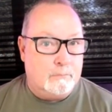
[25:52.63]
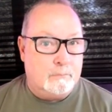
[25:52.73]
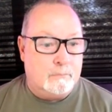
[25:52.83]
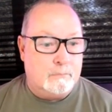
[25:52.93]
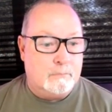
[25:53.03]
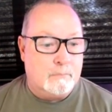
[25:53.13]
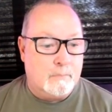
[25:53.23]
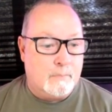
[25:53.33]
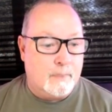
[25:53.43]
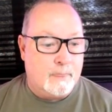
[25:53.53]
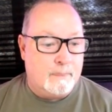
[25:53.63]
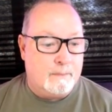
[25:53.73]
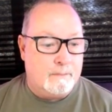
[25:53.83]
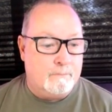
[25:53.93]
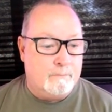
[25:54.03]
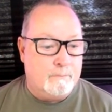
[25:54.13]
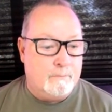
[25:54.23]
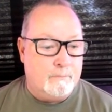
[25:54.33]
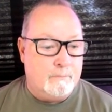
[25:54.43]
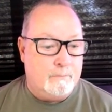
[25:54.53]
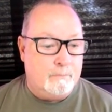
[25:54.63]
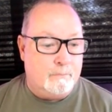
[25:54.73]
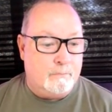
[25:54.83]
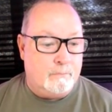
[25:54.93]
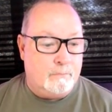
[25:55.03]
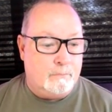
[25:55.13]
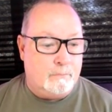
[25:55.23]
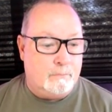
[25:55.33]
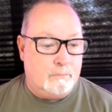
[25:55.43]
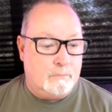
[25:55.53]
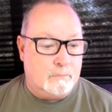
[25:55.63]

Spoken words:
No words are spoken by the person on screen.